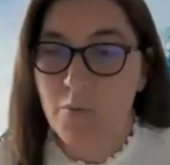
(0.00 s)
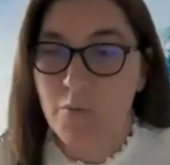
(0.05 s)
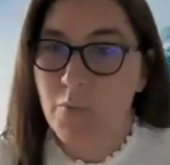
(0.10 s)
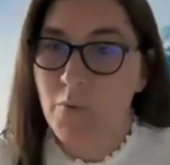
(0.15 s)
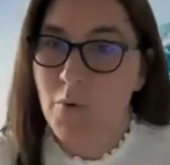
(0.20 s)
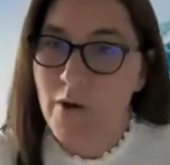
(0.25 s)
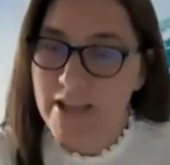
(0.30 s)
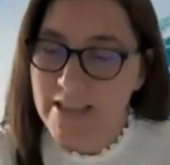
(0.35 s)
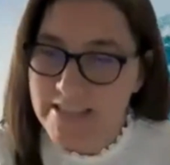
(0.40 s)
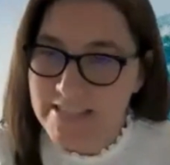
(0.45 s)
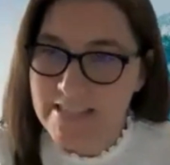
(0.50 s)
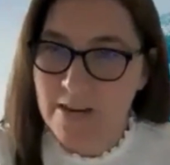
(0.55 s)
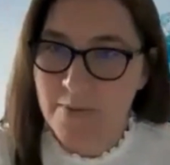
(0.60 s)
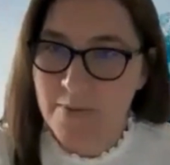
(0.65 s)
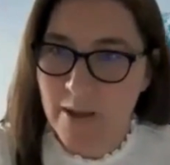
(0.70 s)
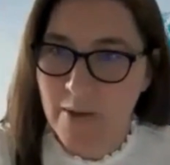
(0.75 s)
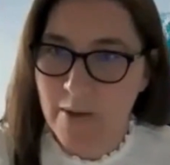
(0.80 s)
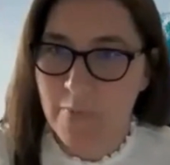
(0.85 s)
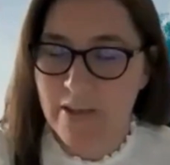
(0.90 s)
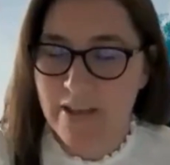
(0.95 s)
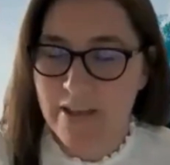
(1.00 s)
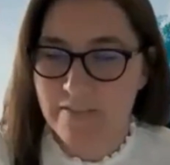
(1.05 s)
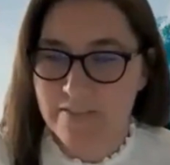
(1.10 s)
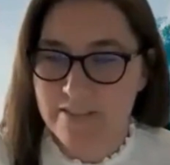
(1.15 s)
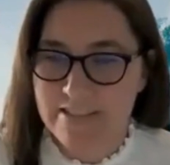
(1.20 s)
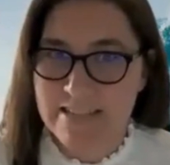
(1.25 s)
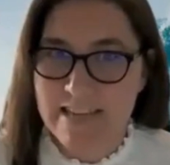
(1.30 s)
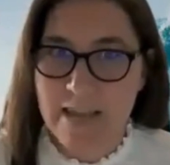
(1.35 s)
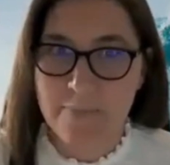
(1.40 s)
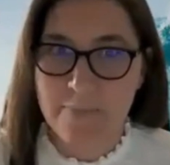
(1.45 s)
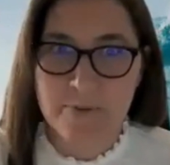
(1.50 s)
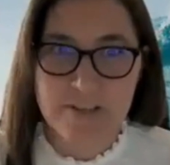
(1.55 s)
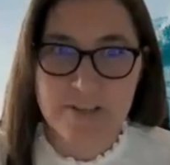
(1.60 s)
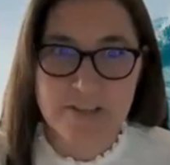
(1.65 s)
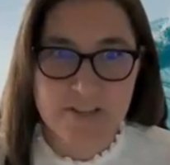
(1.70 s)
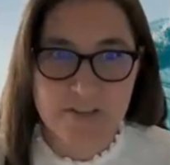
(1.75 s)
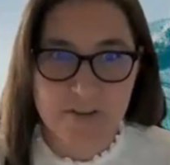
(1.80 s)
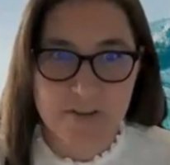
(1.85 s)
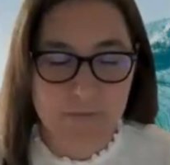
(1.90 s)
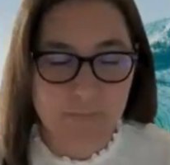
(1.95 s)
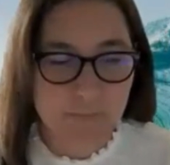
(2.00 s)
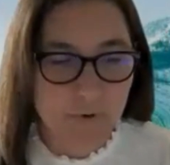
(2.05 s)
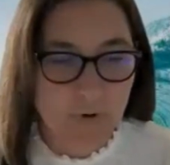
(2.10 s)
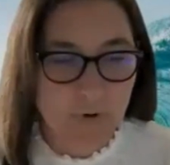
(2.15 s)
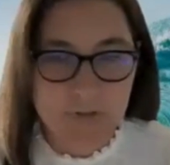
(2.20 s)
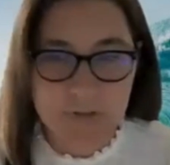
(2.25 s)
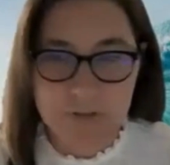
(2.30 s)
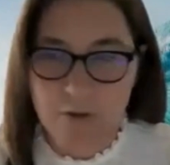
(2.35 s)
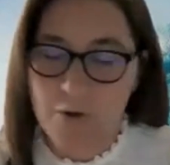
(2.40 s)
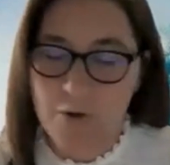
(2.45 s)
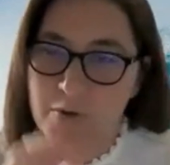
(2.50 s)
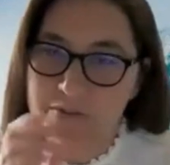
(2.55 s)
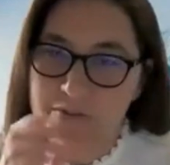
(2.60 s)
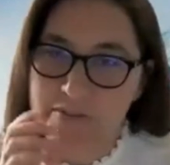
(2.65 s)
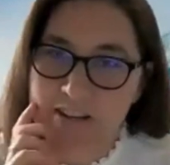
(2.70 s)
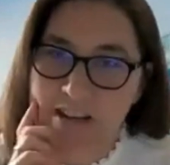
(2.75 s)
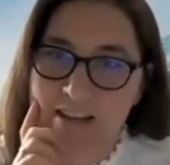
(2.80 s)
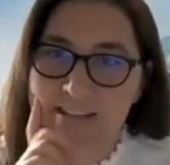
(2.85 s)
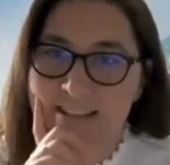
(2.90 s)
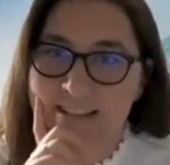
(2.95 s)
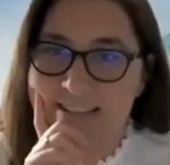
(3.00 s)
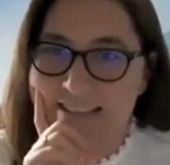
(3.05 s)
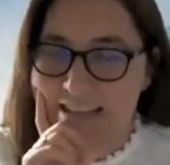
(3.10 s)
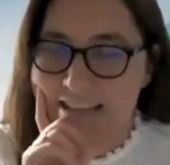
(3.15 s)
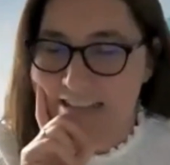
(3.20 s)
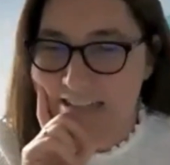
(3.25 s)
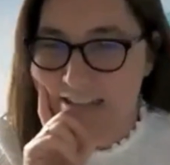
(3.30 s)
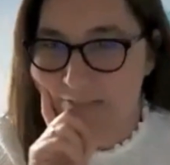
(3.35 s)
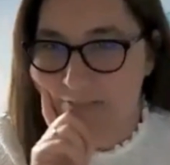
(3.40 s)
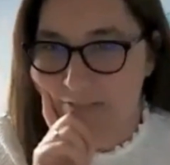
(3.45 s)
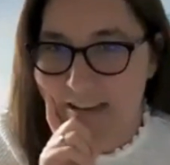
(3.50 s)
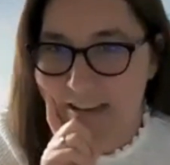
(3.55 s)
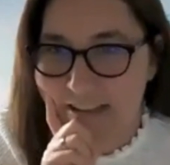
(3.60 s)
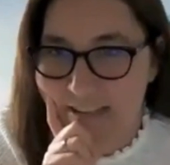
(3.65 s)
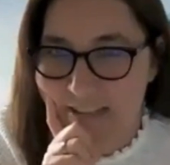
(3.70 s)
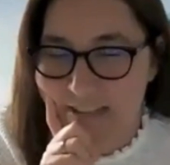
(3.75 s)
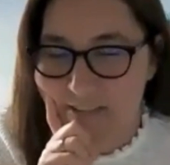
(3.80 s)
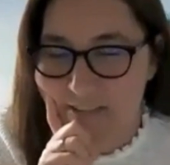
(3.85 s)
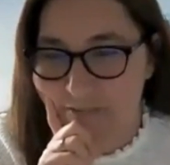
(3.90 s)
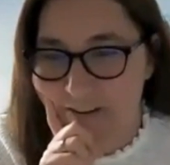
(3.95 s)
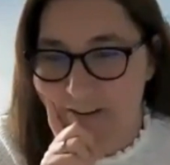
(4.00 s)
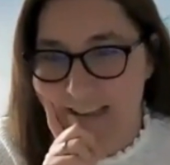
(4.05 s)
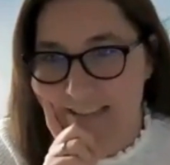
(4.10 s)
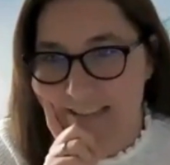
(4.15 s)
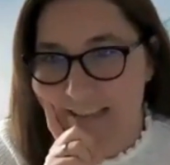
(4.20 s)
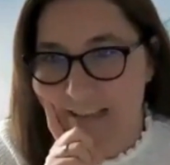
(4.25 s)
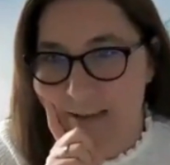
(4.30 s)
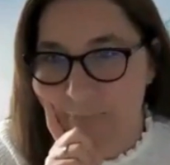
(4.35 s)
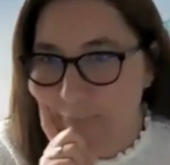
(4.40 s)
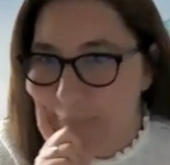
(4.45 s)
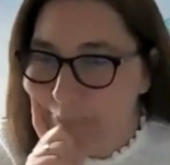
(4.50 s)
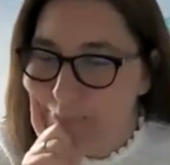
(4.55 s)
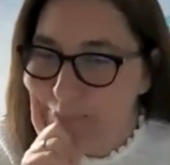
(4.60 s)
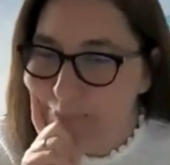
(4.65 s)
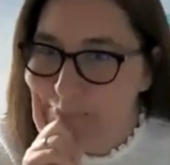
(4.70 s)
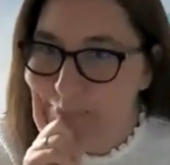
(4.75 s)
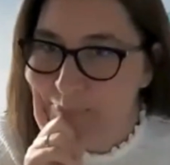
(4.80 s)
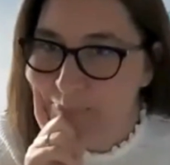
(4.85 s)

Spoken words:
what is there by way of established sort of protocols and understanding of guidelines for SM?